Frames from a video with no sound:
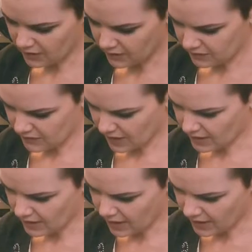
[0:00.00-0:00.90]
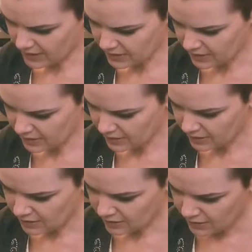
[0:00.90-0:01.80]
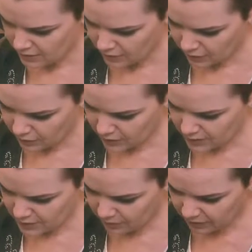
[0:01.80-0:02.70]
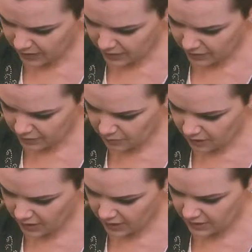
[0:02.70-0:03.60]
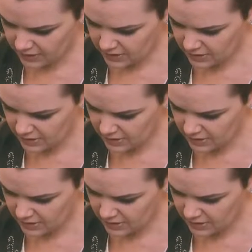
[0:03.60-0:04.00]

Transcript: it leaves that nice crisp lettering behind.